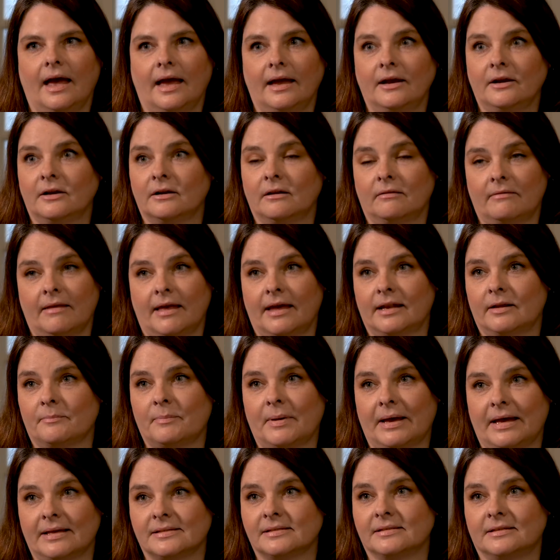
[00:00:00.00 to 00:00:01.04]
I heard a lot
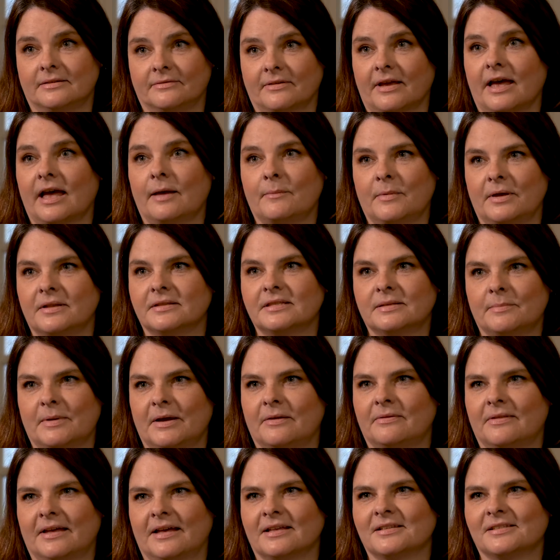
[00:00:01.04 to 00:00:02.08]
of positive comments
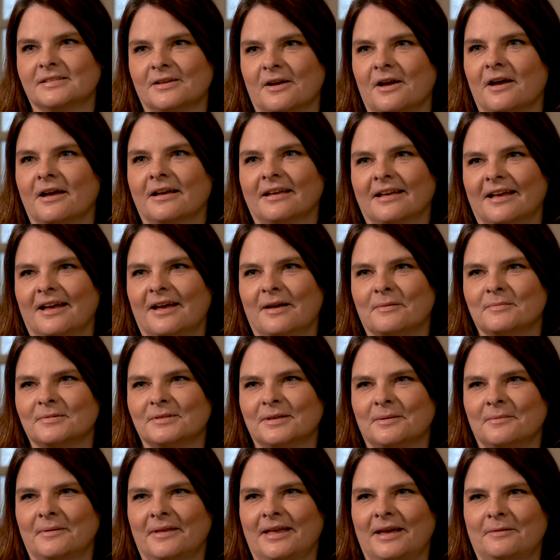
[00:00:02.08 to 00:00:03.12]
about that song,
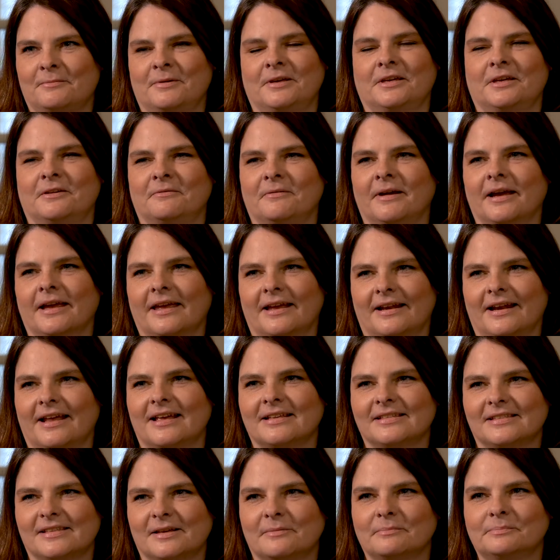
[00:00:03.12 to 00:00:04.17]
so I'm glad we could
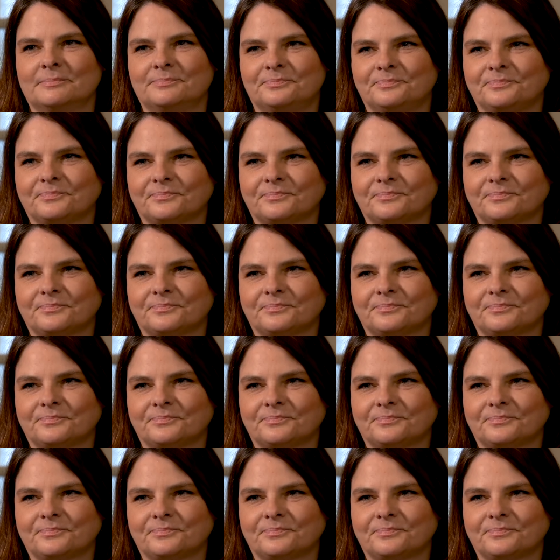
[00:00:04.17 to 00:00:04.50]
recognize them.